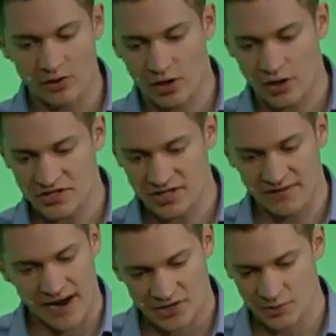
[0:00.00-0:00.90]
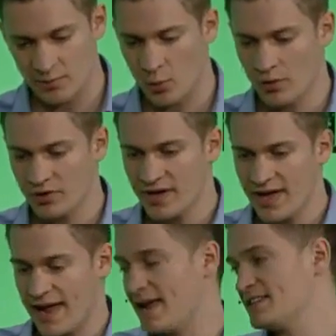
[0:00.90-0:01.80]
large advisory board
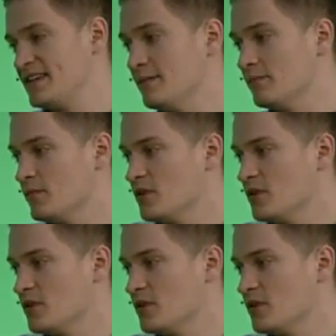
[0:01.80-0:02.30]
and team.